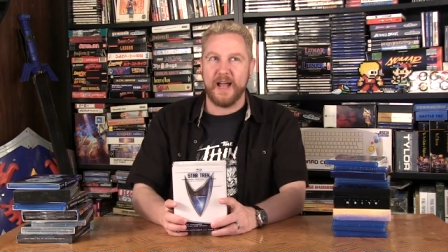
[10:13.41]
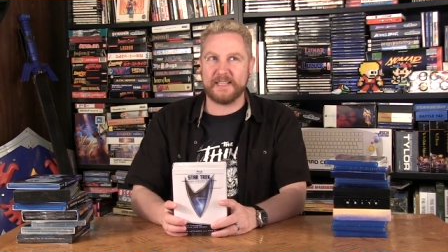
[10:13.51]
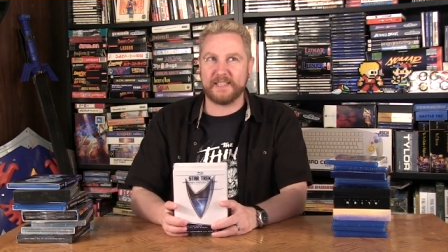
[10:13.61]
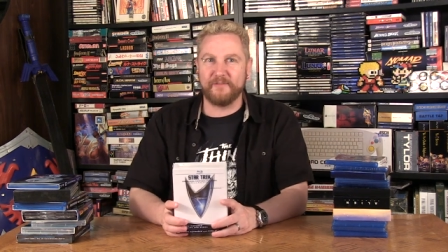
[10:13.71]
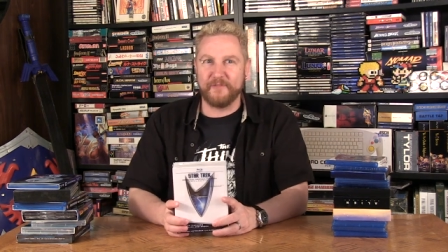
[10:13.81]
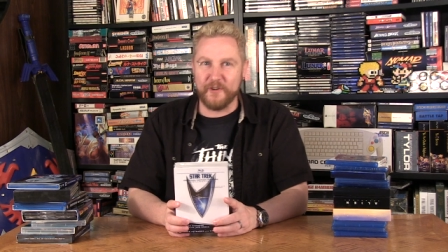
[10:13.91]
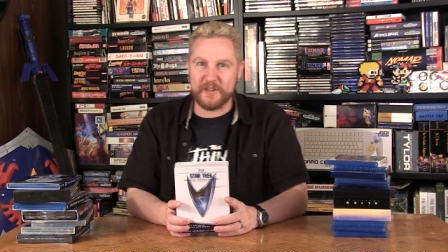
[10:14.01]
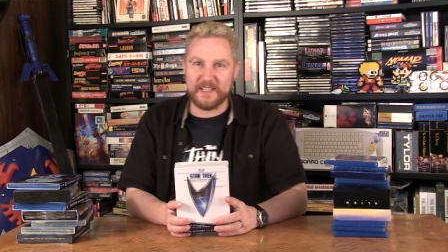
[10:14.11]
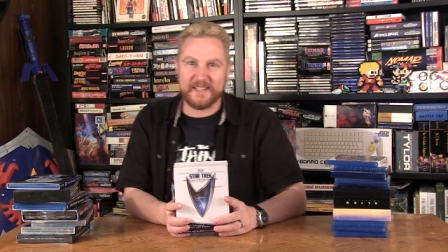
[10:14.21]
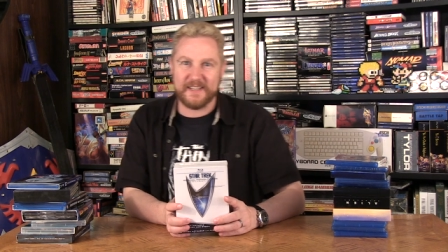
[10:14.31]
It's the
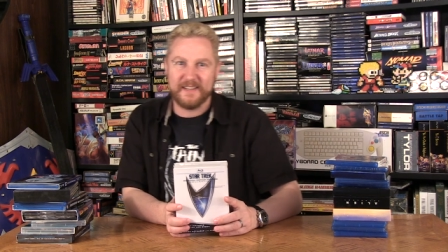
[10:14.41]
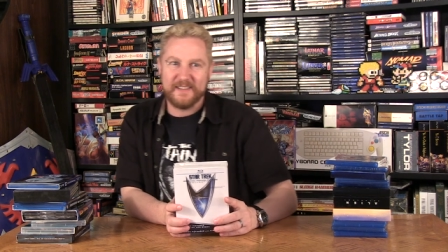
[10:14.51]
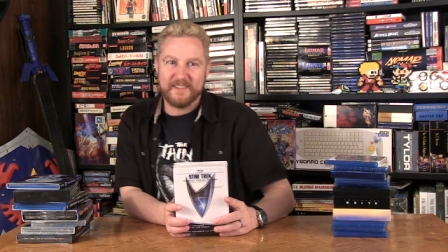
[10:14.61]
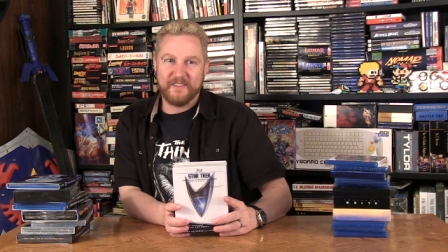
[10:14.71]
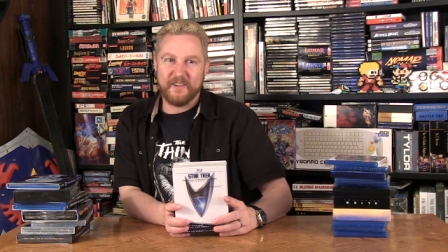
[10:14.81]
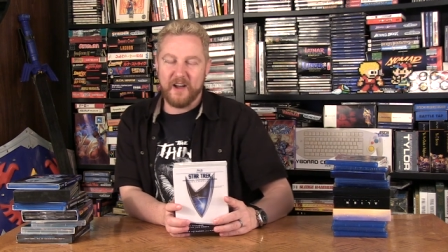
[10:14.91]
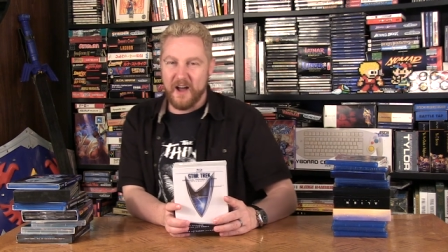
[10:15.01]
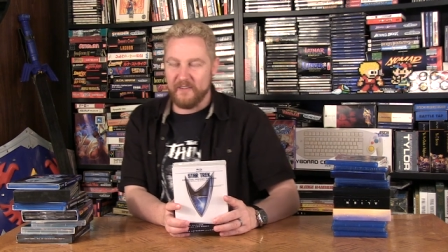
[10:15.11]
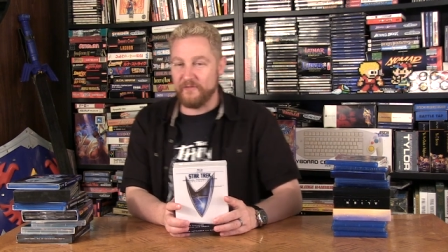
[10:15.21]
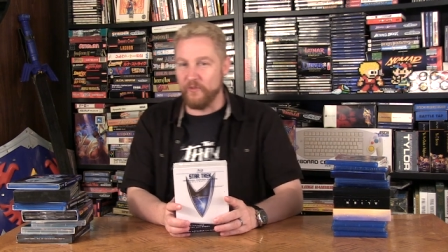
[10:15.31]
first
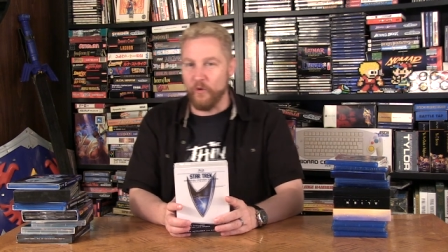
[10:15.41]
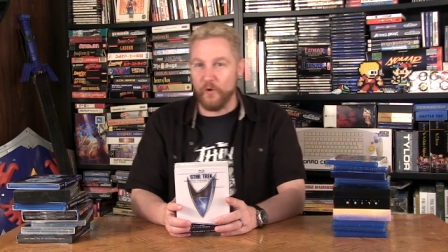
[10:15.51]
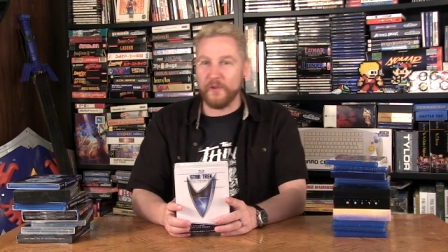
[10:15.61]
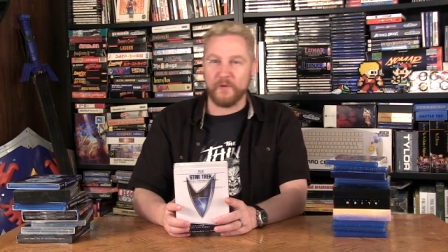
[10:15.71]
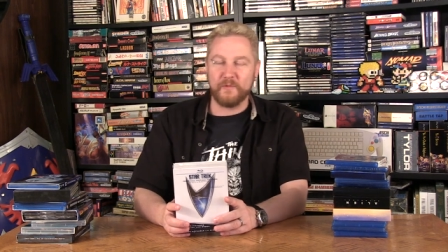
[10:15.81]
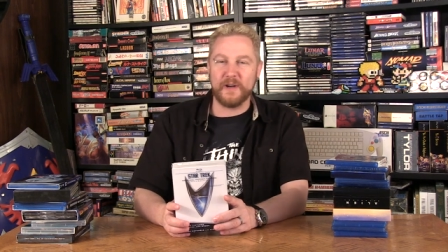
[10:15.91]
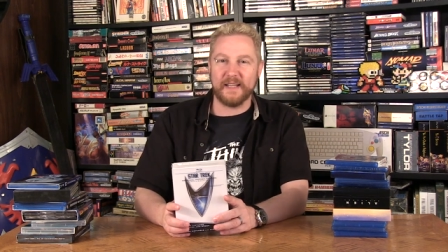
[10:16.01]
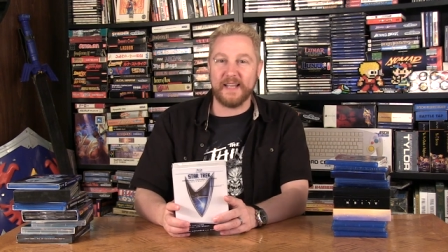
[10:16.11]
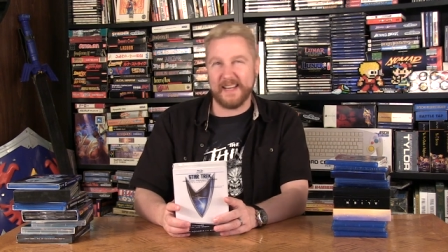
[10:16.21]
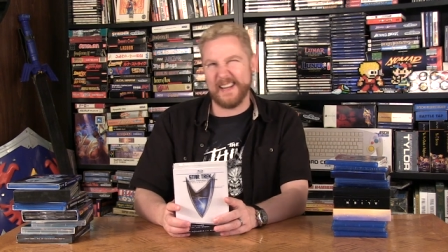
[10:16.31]
uh, four that
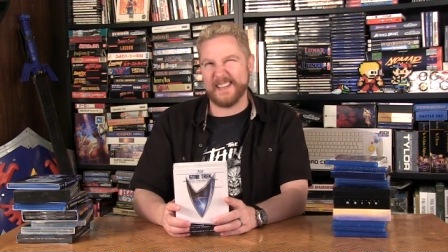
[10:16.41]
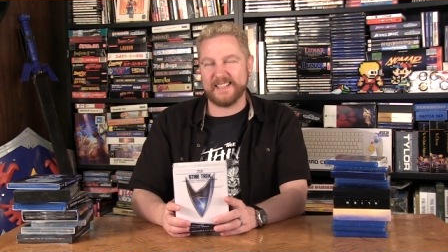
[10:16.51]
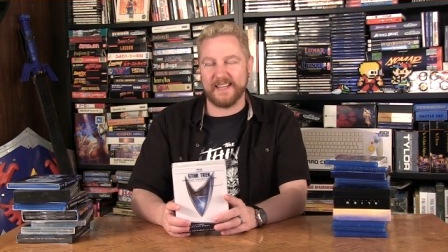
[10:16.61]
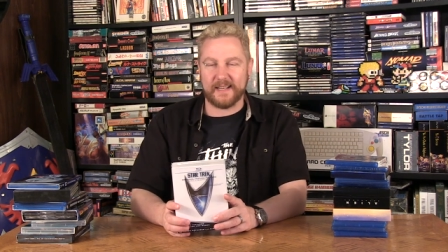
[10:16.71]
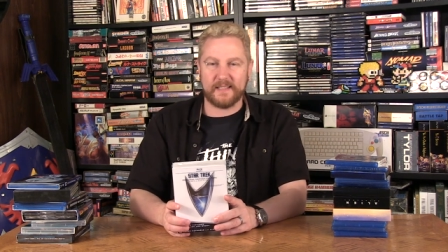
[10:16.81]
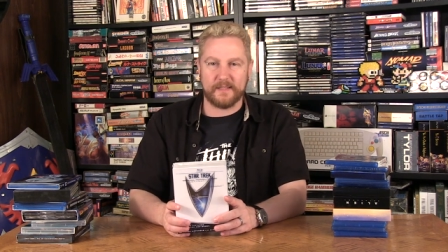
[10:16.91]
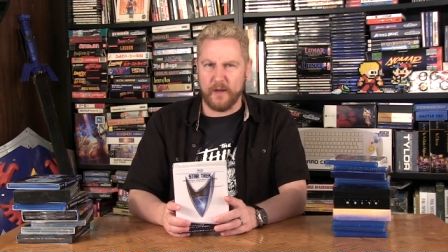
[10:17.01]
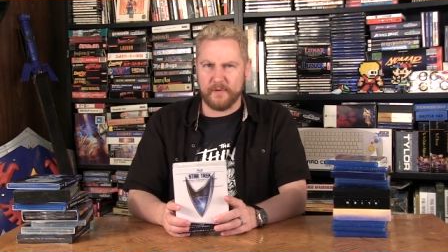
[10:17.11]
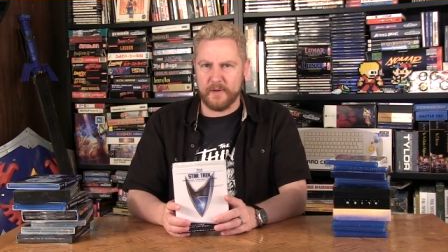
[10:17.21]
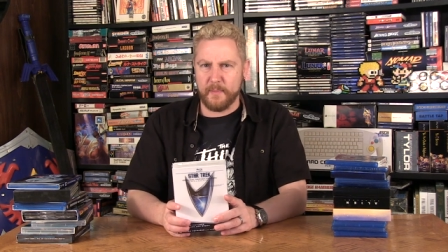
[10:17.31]
really, and, and six,
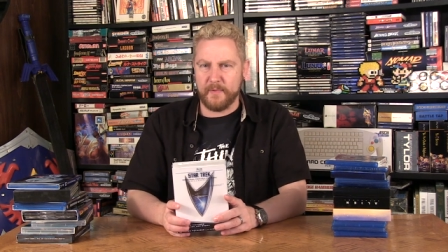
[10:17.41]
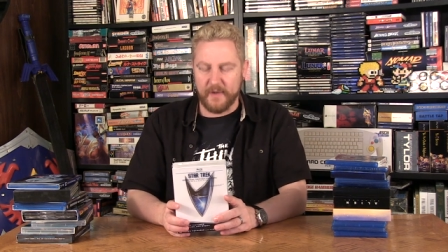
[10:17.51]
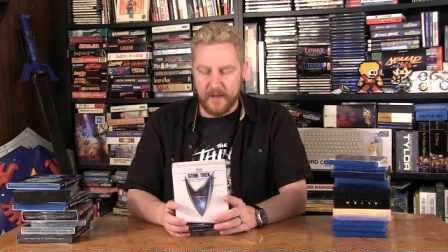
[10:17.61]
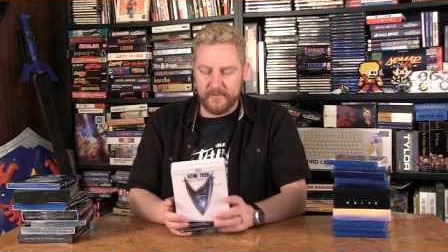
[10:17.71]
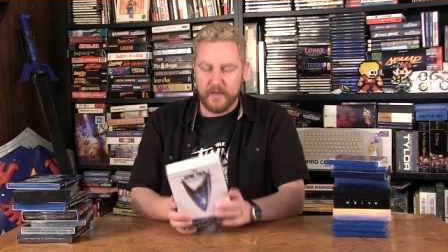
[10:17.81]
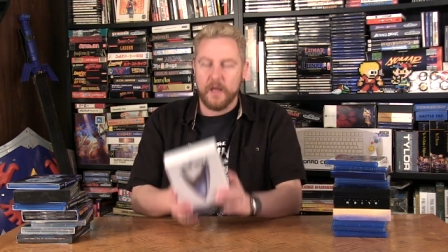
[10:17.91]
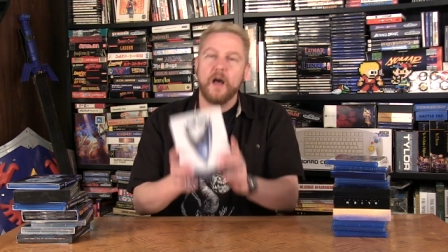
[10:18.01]
not number five.